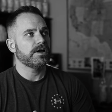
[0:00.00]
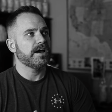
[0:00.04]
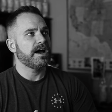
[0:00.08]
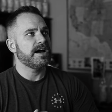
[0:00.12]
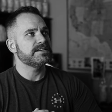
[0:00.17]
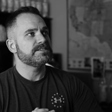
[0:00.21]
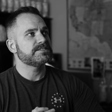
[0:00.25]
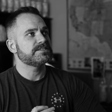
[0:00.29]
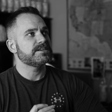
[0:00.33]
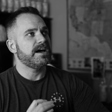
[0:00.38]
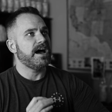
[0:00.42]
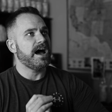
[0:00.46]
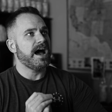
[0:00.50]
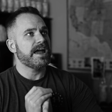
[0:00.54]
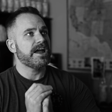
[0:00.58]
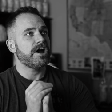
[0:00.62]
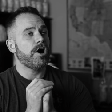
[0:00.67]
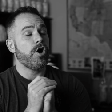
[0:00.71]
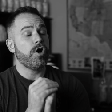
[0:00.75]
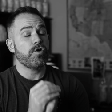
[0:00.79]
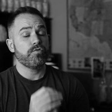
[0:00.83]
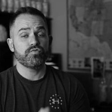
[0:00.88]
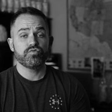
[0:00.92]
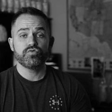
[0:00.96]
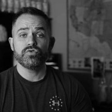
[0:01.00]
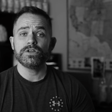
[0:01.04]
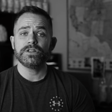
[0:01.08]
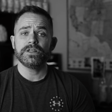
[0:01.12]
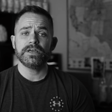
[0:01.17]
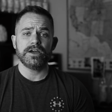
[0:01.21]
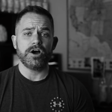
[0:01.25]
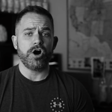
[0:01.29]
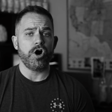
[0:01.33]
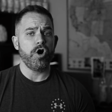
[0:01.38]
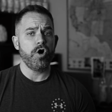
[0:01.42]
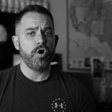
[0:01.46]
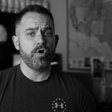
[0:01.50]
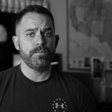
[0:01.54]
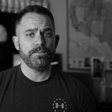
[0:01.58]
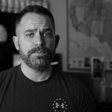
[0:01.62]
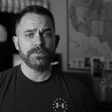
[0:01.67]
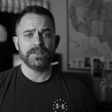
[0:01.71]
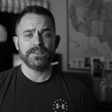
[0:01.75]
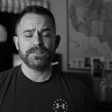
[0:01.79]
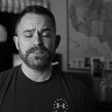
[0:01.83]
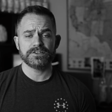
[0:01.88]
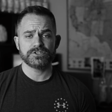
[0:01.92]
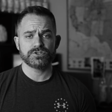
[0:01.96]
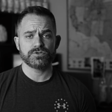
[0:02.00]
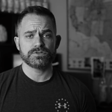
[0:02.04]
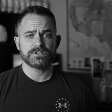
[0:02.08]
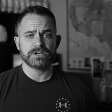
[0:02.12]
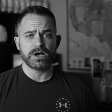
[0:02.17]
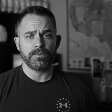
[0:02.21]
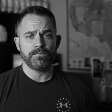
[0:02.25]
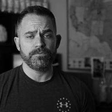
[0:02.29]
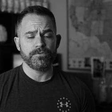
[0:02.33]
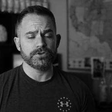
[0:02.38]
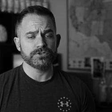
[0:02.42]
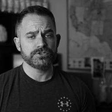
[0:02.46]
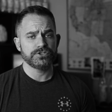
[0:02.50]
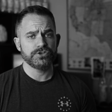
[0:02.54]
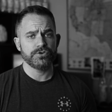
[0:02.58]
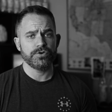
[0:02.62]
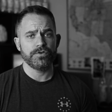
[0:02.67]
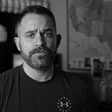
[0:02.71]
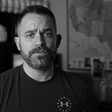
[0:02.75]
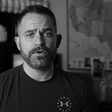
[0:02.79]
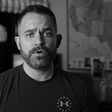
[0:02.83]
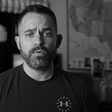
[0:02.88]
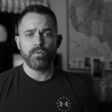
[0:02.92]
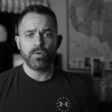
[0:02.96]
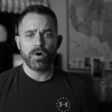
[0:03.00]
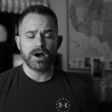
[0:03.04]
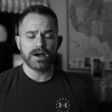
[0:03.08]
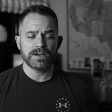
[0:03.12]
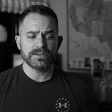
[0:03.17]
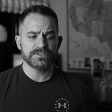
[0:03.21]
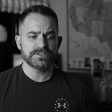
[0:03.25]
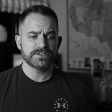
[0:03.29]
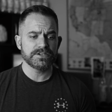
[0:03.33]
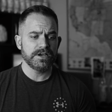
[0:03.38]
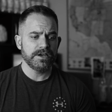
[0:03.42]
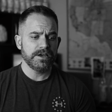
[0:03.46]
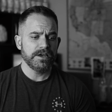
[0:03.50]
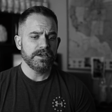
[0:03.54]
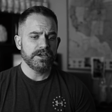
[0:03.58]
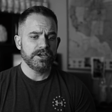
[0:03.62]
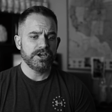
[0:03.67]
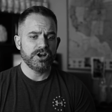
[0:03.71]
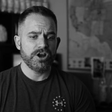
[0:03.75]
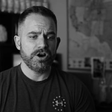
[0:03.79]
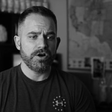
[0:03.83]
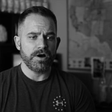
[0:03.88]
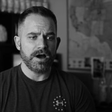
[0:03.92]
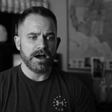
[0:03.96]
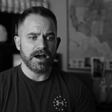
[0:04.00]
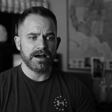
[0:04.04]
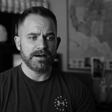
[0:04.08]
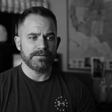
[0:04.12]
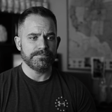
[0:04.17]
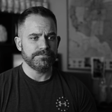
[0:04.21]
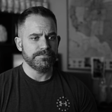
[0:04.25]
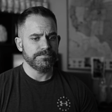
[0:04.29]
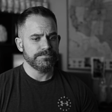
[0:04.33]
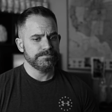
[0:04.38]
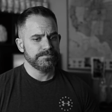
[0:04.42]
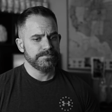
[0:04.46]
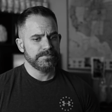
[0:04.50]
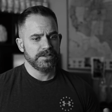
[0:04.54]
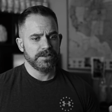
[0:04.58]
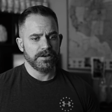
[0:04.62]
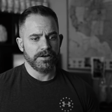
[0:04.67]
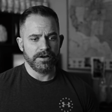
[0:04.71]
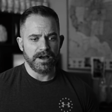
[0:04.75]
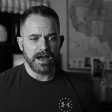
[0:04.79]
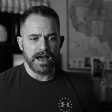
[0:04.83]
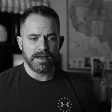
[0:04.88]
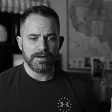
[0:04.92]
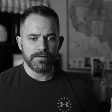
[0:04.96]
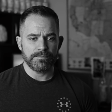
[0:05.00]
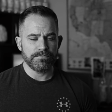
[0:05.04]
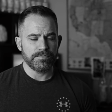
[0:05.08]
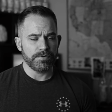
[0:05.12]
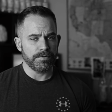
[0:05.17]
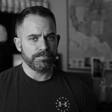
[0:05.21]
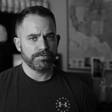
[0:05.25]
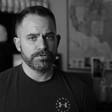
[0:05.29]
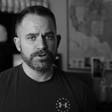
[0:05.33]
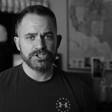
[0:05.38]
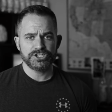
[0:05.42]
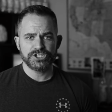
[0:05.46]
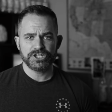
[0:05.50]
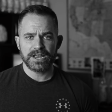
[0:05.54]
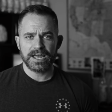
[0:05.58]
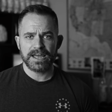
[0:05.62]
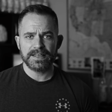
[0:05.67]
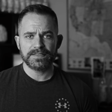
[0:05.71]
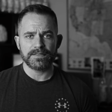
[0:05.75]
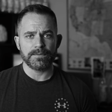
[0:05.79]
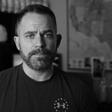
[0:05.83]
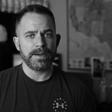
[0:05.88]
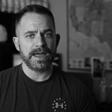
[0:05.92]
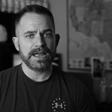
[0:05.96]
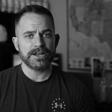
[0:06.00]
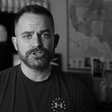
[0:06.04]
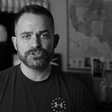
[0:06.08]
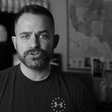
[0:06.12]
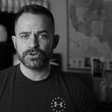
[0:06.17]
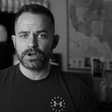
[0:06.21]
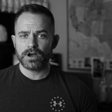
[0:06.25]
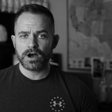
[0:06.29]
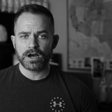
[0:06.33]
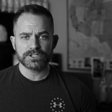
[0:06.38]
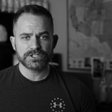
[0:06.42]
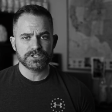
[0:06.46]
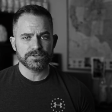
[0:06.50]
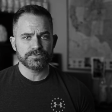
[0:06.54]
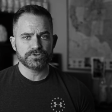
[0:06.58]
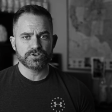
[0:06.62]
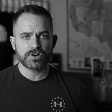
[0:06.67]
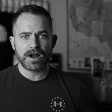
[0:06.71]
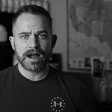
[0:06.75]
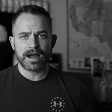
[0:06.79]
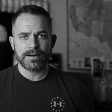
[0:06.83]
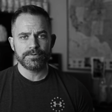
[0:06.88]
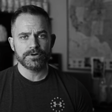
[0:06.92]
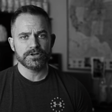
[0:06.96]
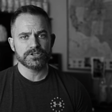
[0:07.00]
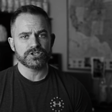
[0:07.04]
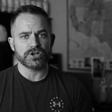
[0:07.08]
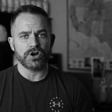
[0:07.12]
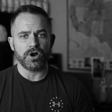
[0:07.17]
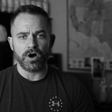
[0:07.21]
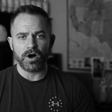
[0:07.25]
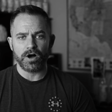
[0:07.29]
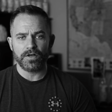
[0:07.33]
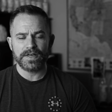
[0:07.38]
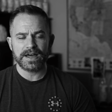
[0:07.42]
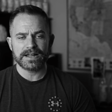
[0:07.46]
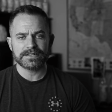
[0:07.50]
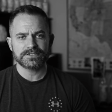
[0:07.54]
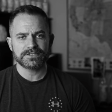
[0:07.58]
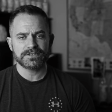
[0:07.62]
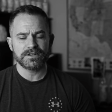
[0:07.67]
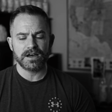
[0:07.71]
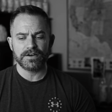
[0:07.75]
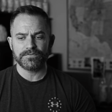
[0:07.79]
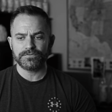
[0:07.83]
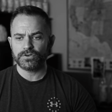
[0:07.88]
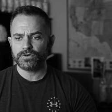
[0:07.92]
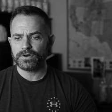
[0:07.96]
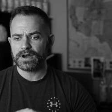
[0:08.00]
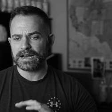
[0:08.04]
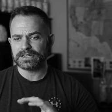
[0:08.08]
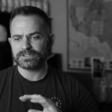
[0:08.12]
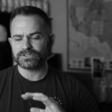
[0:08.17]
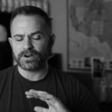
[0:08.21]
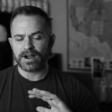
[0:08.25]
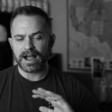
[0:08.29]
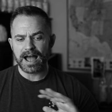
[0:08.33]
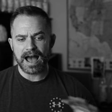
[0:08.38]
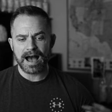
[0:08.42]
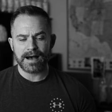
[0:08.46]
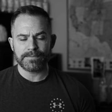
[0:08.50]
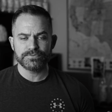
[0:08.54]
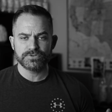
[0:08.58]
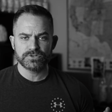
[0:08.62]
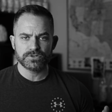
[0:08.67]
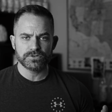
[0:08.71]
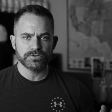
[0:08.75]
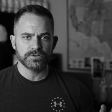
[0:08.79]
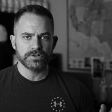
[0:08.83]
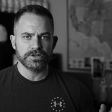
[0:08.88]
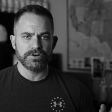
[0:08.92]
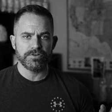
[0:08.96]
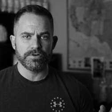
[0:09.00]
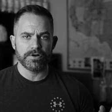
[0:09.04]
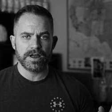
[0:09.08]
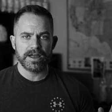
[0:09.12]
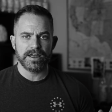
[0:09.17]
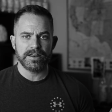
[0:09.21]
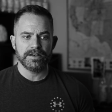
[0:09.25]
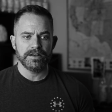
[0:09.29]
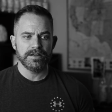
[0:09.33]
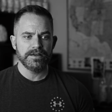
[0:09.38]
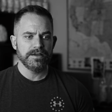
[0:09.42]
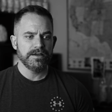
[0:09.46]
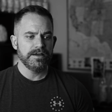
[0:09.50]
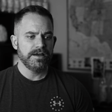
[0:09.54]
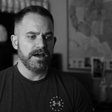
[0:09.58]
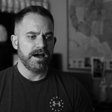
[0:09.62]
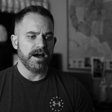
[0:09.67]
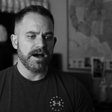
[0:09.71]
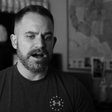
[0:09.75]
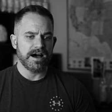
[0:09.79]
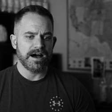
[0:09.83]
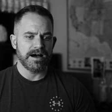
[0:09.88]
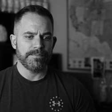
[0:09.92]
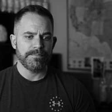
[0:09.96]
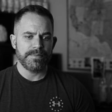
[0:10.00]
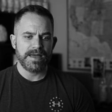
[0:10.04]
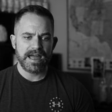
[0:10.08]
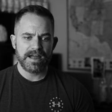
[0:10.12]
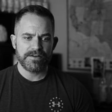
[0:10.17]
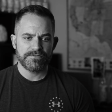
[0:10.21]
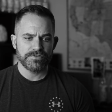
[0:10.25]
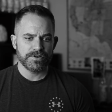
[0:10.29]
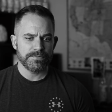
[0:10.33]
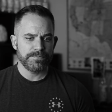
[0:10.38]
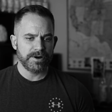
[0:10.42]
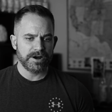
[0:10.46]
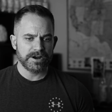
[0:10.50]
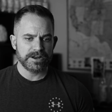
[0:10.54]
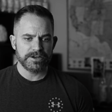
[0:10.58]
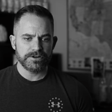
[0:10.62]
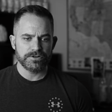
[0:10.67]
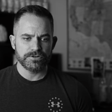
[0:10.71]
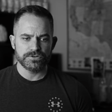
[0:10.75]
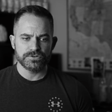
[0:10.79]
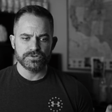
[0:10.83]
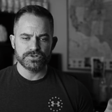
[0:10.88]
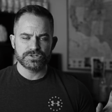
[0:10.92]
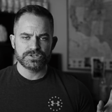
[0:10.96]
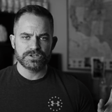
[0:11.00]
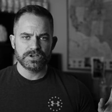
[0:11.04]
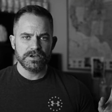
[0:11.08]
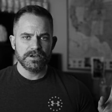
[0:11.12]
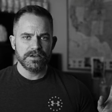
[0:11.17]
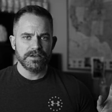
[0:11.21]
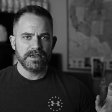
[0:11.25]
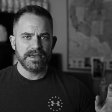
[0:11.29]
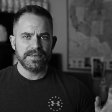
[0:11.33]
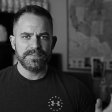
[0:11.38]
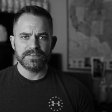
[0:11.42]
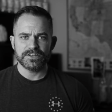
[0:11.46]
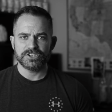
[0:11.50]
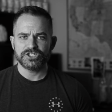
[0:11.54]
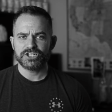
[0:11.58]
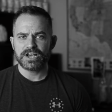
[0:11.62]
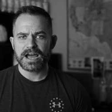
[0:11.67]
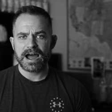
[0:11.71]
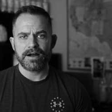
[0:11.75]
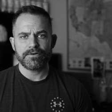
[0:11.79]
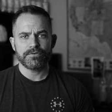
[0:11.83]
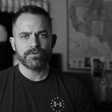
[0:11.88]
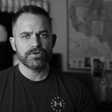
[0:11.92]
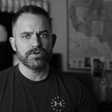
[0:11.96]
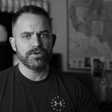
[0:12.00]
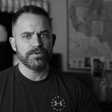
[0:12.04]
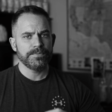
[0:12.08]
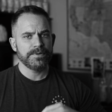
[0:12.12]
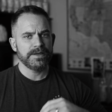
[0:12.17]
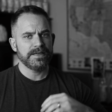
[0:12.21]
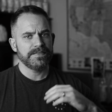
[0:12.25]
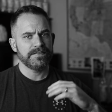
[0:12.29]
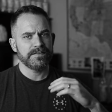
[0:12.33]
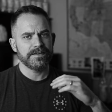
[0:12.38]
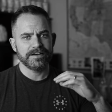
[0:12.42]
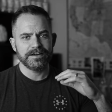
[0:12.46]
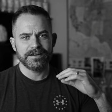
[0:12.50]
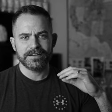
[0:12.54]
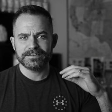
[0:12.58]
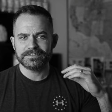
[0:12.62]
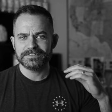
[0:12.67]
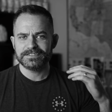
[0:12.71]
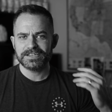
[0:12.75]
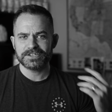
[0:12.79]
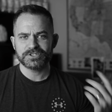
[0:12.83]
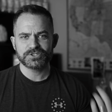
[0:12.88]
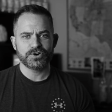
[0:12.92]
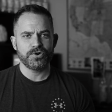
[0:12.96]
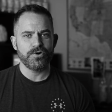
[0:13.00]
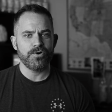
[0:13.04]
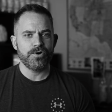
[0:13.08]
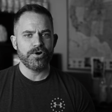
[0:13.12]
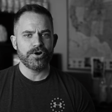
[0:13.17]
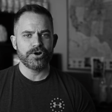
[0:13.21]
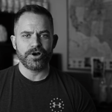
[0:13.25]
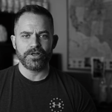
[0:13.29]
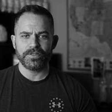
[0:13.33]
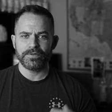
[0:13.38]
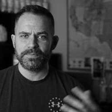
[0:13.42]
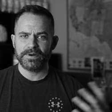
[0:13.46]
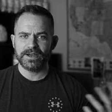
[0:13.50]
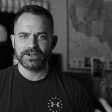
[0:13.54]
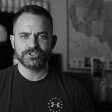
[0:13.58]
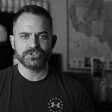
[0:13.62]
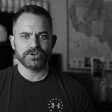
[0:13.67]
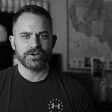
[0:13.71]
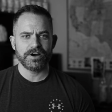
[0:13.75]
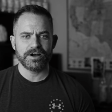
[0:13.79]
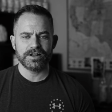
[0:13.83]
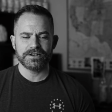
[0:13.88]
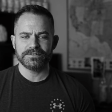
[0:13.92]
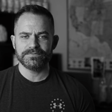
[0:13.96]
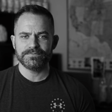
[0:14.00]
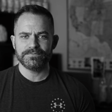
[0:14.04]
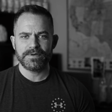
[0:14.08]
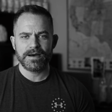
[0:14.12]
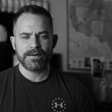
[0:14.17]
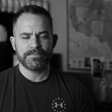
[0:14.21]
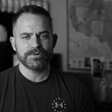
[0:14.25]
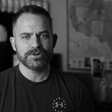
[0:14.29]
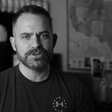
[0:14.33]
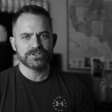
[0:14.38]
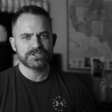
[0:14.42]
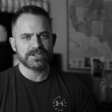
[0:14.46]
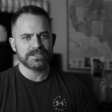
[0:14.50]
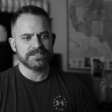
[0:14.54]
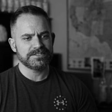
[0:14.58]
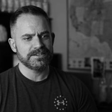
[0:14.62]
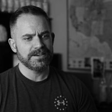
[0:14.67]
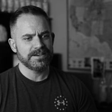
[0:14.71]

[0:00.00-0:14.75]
guys, I really hope that this was helpful to you. If it was, I appreciate the Patreon subscribers and all that stuff. You guys are absolutely great. Everybody who's in the chat room, in the Discord, all the Patreon members,